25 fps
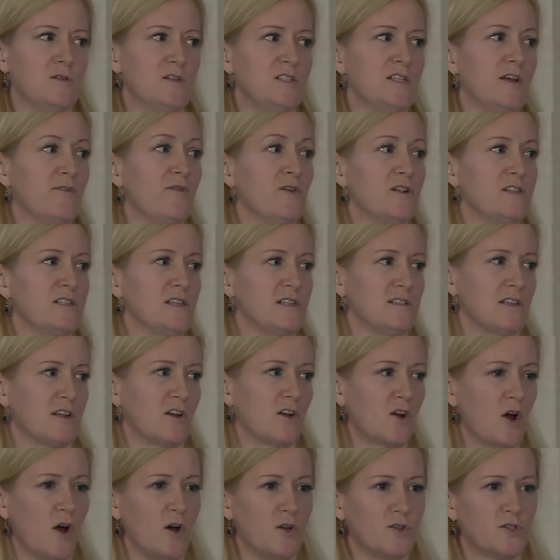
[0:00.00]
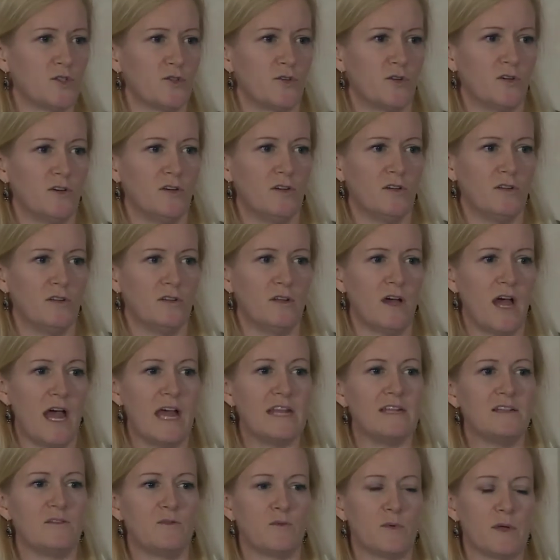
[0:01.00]
differences in cultural,
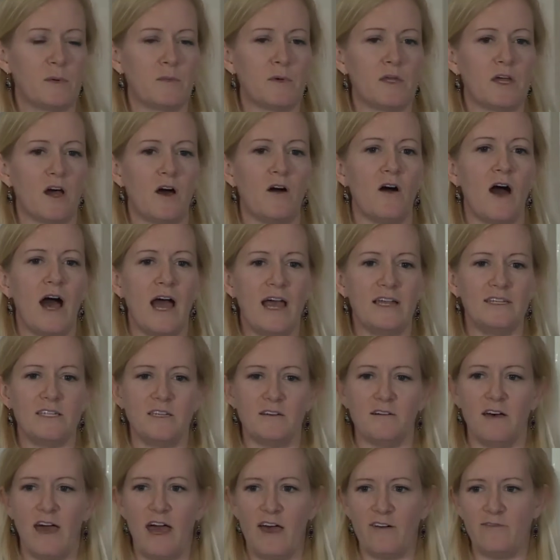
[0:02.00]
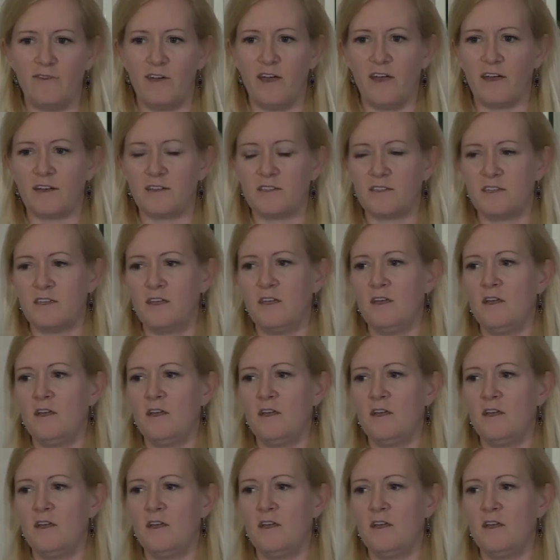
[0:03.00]
we call ideal affect,